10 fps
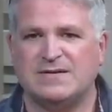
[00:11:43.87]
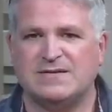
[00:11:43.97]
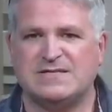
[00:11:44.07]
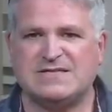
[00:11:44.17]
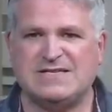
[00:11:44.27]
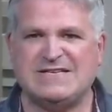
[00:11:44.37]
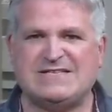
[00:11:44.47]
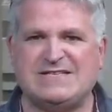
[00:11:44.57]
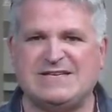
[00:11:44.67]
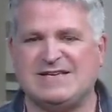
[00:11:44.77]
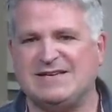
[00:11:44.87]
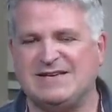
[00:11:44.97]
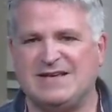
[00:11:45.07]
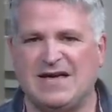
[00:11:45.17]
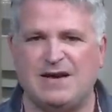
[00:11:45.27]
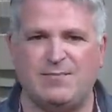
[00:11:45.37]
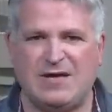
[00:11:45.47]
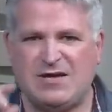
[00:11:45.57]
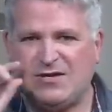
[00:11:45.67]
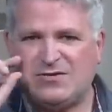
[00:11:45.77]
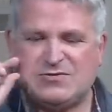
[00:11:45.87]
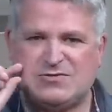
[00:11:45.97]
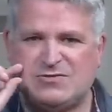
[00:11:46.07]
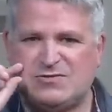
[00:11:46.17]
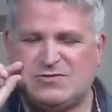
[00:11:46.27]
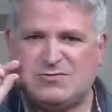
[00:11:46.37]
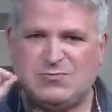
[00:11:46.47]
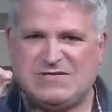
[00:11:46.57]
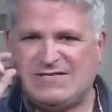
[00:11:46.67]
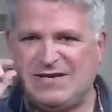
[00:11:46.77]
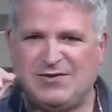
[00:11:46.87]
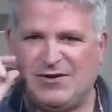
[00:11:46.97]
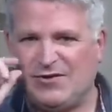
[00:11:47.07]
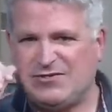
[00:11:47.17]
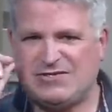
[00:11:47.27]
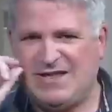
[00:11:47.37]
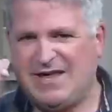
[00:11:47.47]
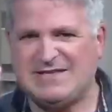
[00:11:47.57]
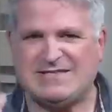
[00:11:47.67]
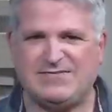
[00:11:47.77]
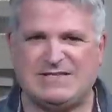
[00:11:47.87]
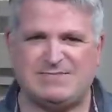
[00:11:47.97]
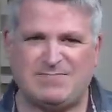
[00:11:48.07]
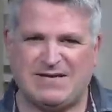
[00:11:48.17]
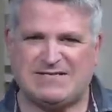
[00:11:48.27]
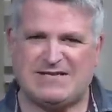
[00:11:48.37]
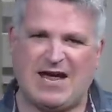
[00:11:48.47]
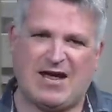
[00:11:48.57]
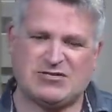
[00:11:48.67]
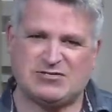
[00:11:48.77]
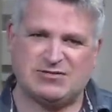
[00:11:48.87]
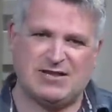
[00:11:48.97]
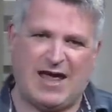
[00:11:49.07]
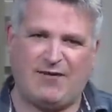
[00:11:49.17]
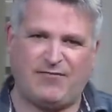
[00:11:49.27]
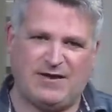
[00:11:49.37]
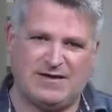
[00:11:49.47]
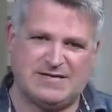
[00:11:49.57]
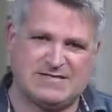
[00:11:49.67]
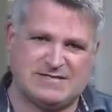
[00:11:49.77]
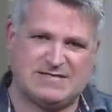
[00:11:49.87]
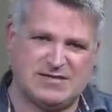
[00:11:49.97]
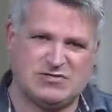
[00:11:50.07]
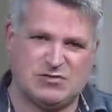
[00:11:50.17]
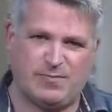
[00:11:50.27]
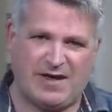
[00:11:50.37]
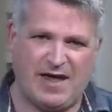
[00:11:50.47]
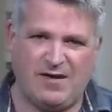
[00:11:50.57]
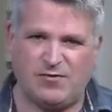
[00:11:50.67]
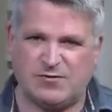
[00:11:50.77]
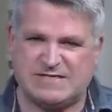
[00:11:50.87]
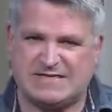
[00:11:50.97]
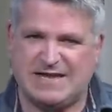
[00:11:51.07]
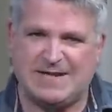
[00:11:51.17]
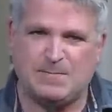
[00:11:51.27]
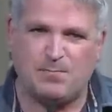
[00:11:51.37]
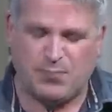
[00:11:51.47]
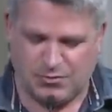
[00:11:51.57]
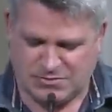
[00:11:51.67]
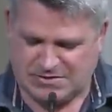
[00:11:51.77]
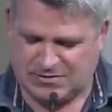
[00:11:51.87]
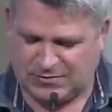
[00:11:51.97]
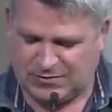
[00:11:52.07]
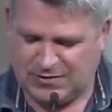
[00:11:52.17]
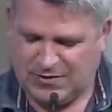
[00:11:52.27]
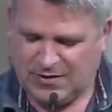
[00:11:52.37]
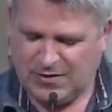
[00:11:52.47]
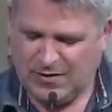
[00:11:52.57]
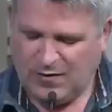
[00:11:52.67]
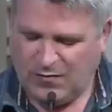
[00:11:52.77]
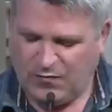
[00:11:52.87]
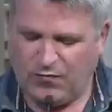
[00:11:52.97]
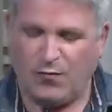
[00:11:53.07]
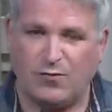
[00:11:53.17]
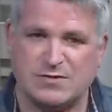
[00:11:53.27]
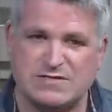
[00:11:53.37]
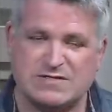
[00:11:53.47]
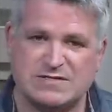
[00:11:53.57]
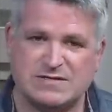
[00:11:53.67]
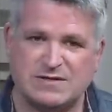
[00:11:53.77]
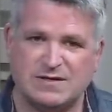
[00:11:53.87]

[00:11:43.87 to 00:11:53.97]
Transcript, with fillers: sadistic enemy twisting the ends of his mustache, laughing at his sinister behavior. It's an impersonal force.